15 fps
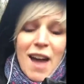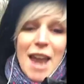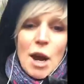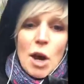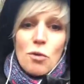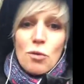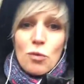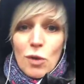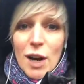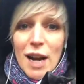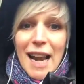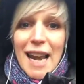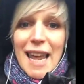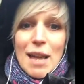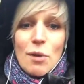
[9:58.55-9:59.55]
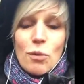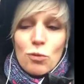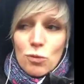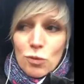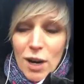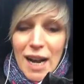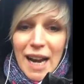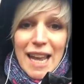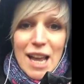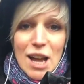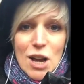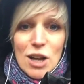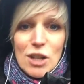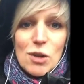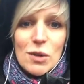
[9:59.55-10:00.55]
and I really, really
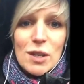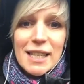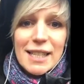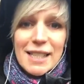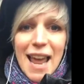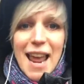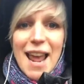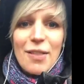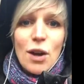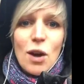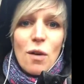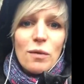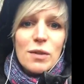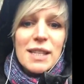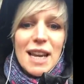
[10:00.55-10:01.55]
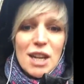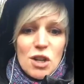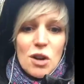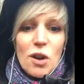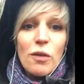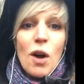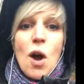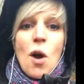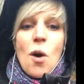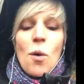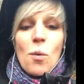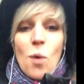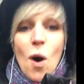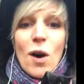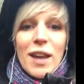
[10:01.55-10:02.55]
urge you to stay in the conversation of
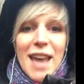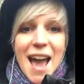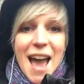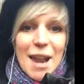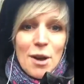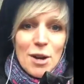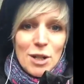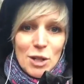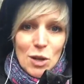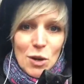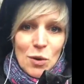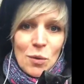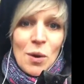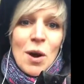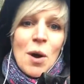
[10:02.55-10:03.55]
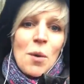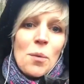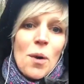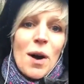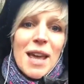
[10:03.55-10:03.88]
what can I do? What